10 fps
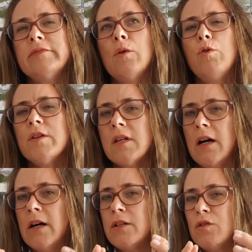it works
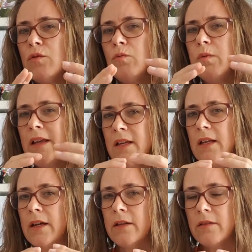harder to
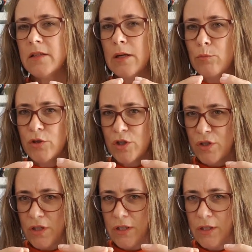regulate the
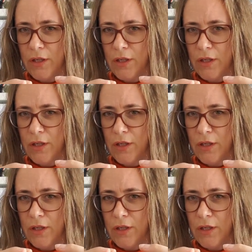temperatures